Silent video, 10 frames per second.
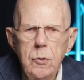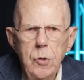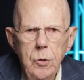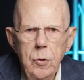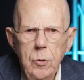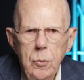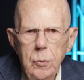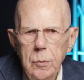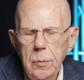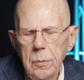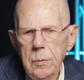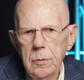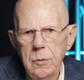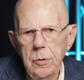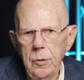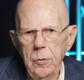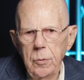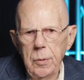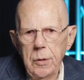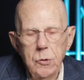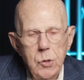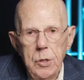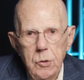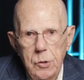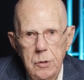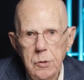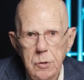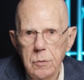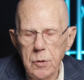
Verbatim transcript: to, to uh, Jesus.